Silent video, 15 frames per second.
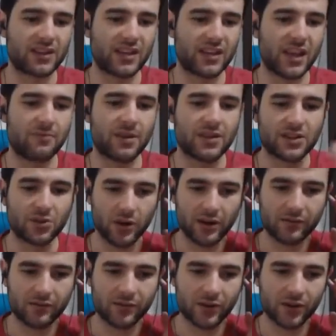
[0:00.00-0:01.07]
statements or
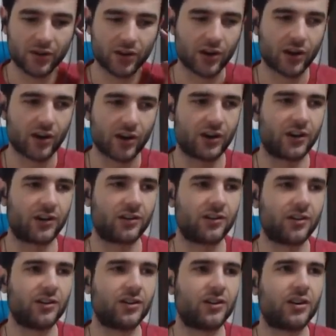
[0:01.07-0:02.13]
whatever
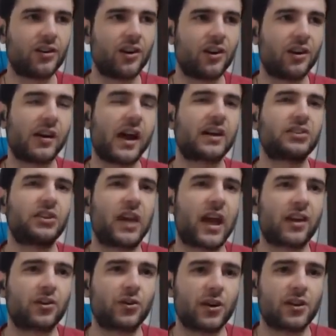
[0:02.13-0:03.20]
are
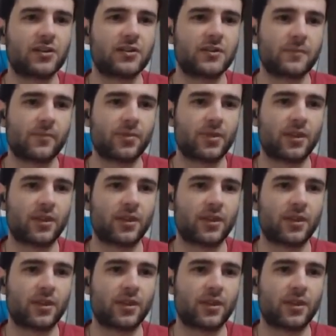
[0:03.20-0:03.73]
actually accurate.